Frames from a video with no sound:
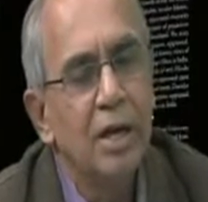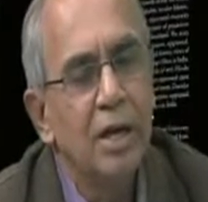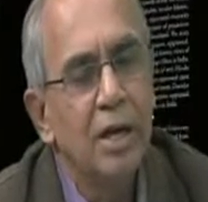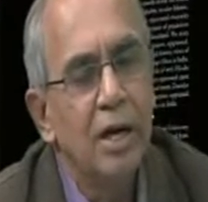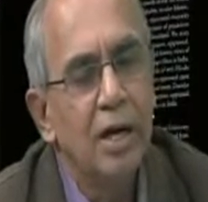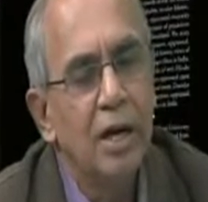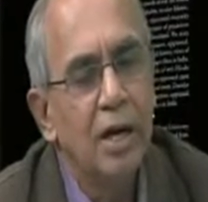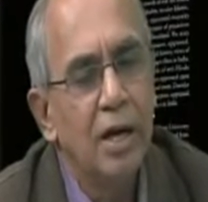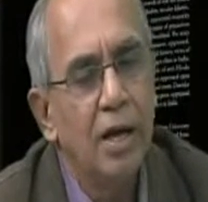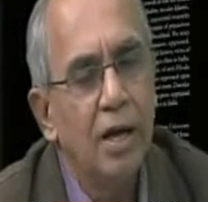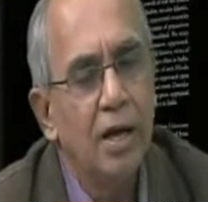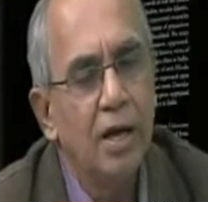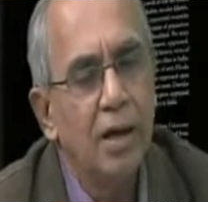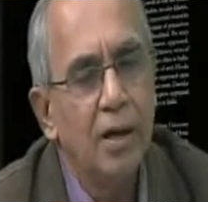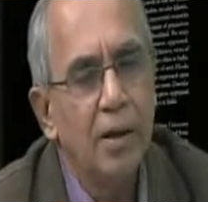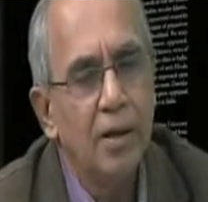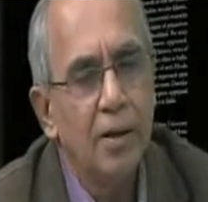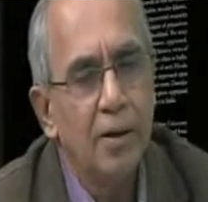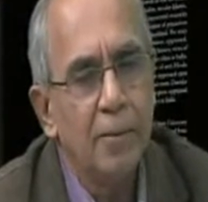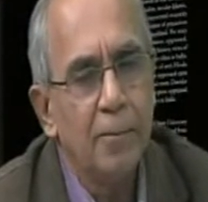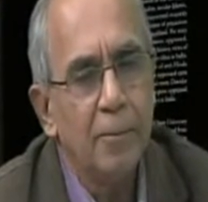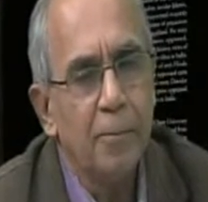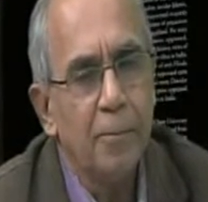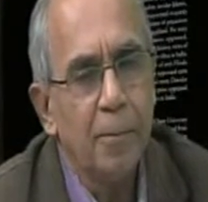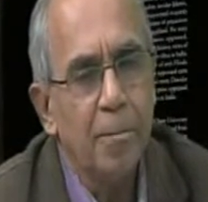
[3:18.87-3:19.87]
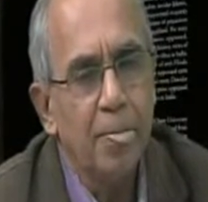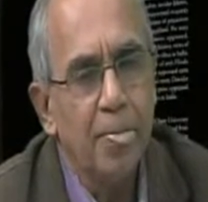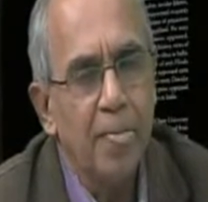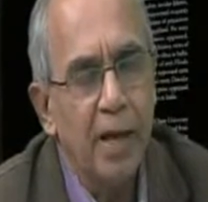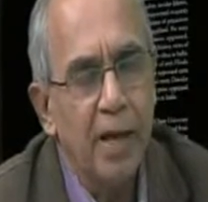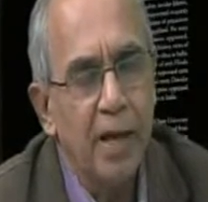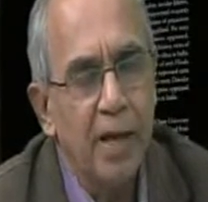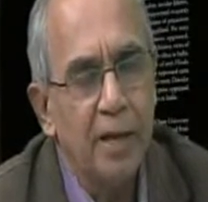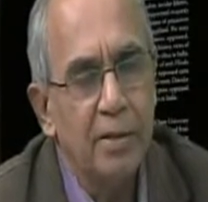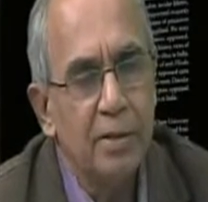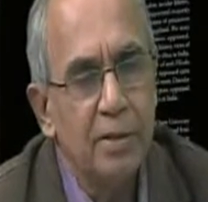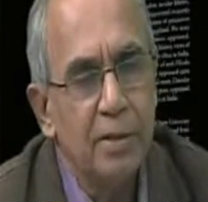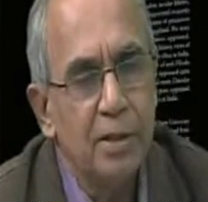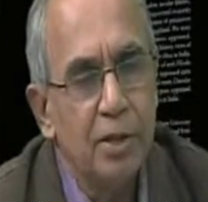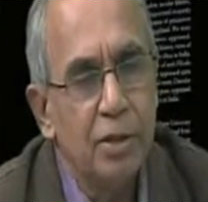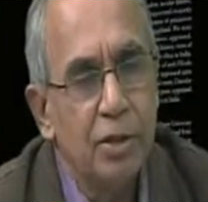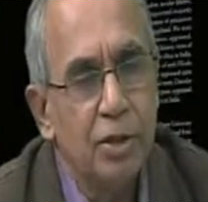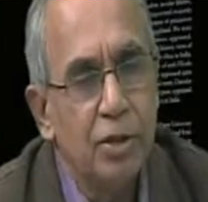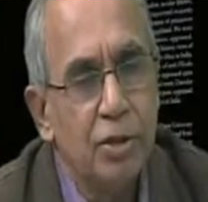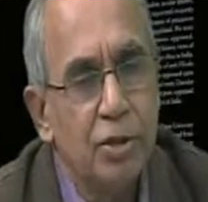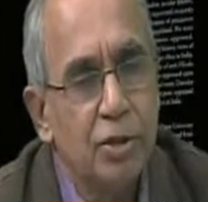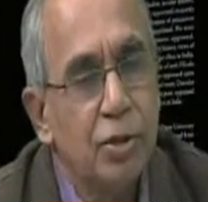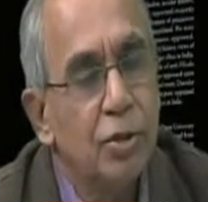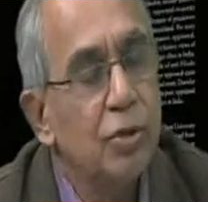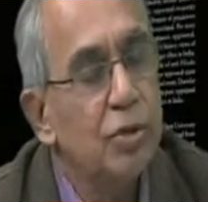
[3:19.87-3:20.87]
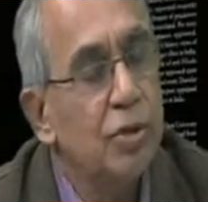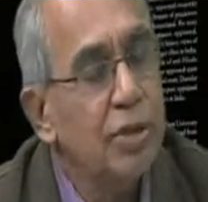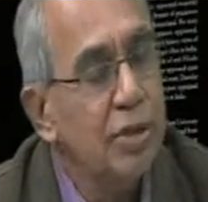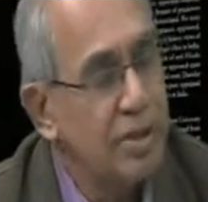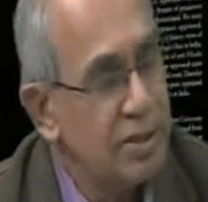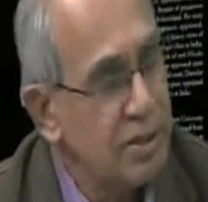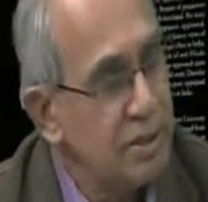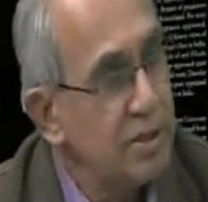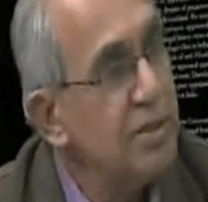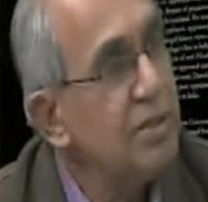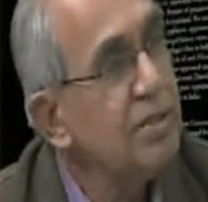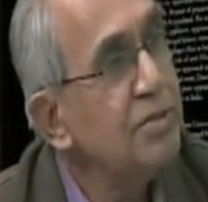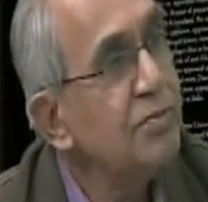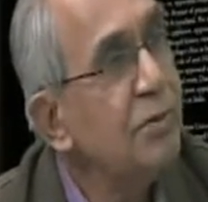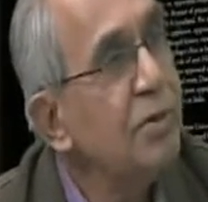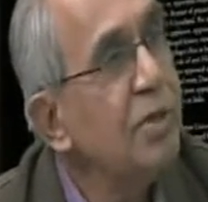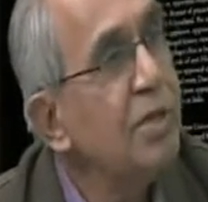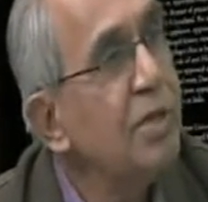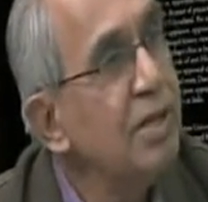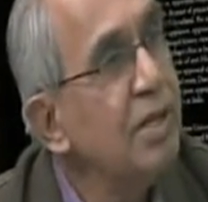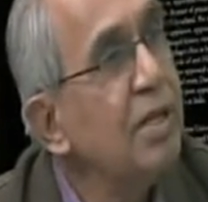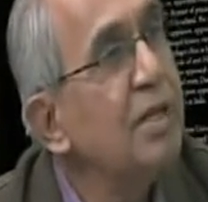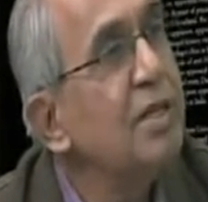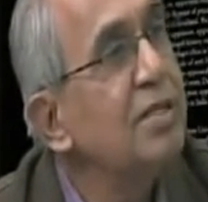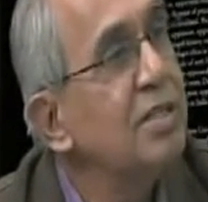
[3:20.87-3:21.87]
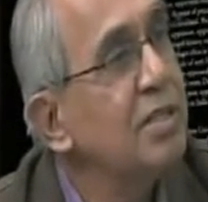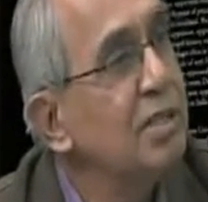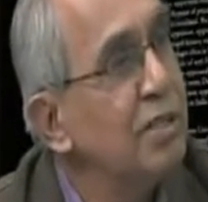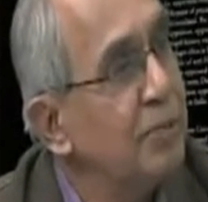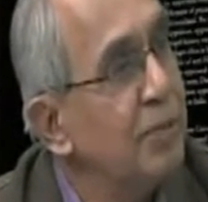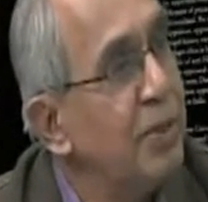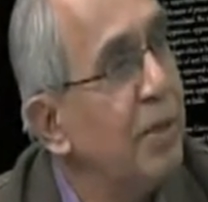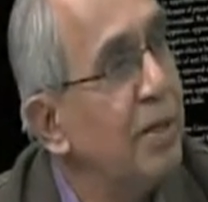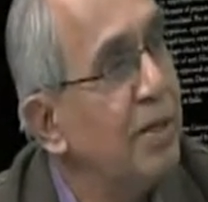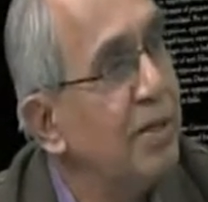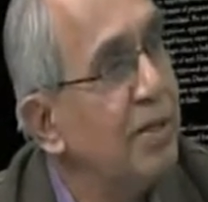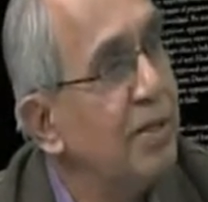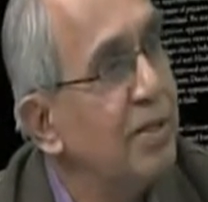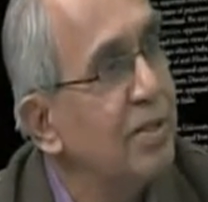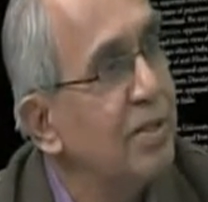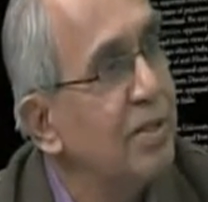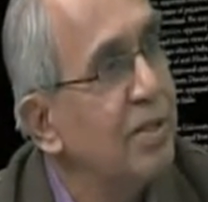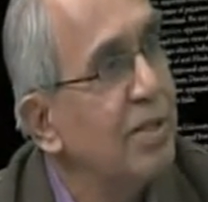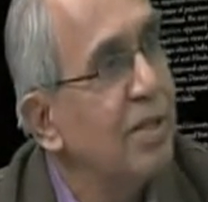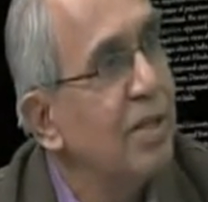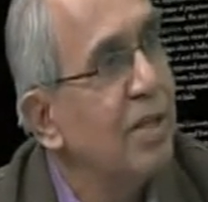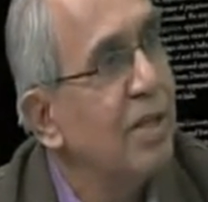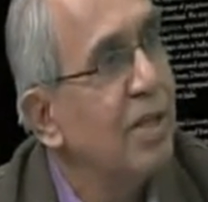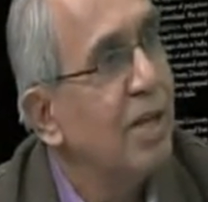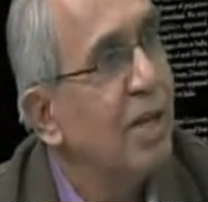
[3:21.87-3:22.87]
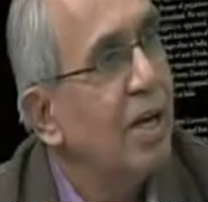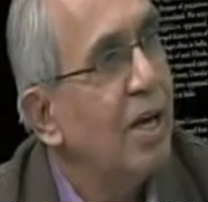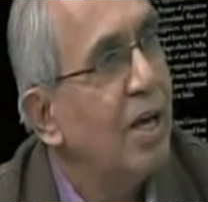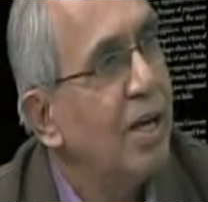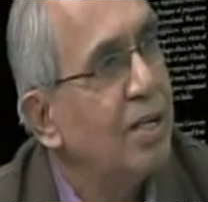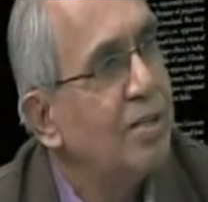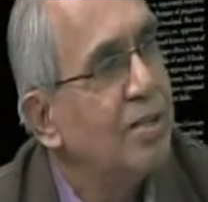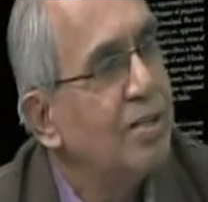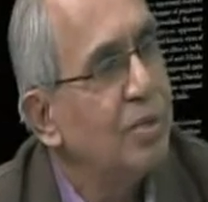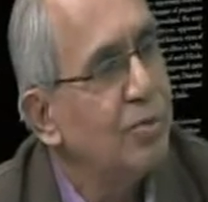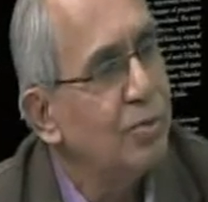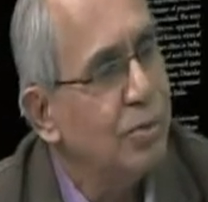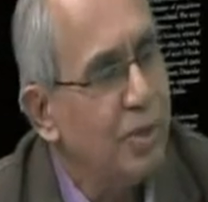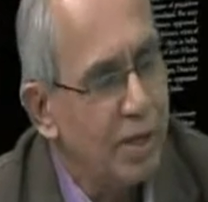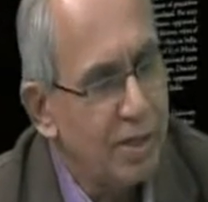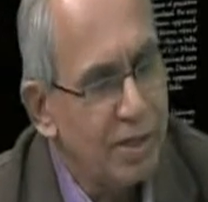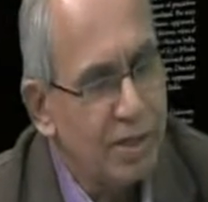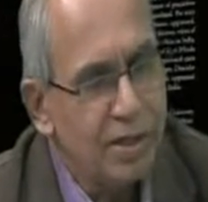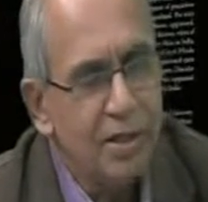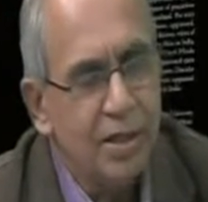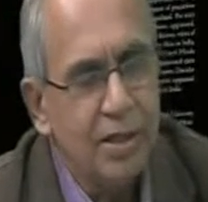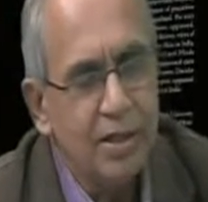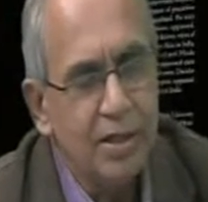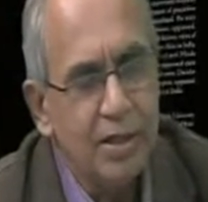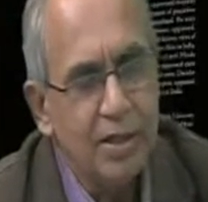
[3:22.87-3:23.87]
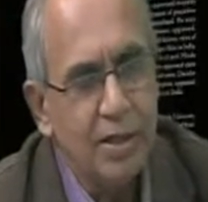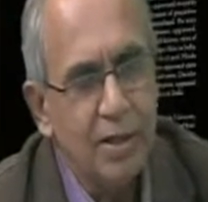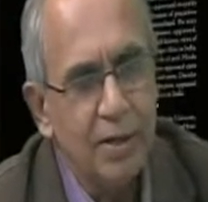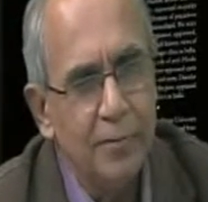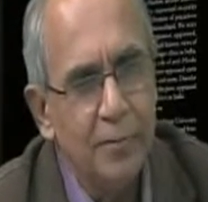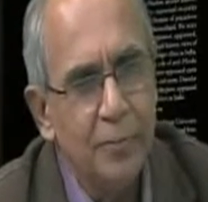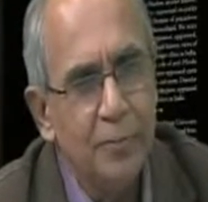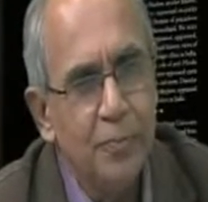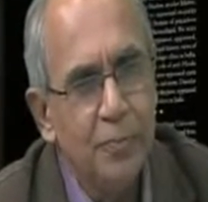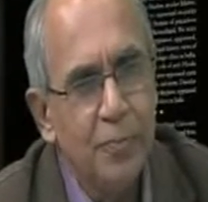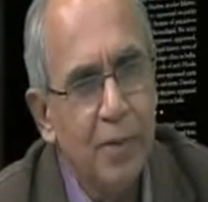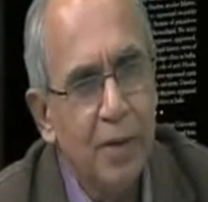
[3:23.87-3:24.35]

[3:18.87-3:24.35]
and so yes, it's for India's independence as a united India,